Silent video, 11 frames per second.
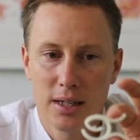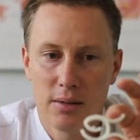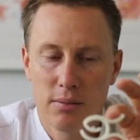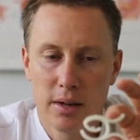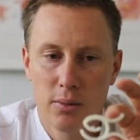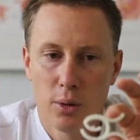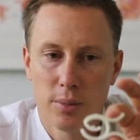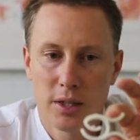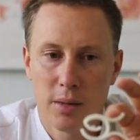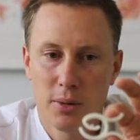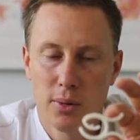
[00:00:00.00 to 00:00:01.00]
in warm
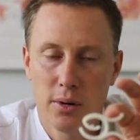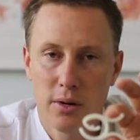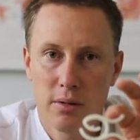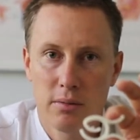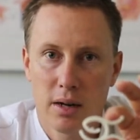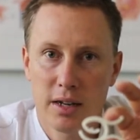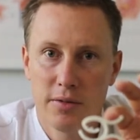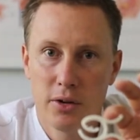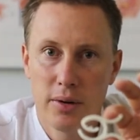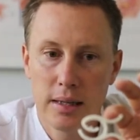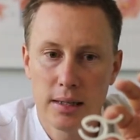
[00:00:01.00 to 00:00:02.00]
soapy water and give
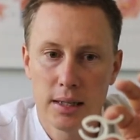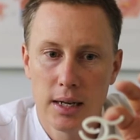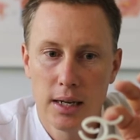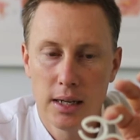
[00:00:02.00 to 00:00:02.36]
it a rinse.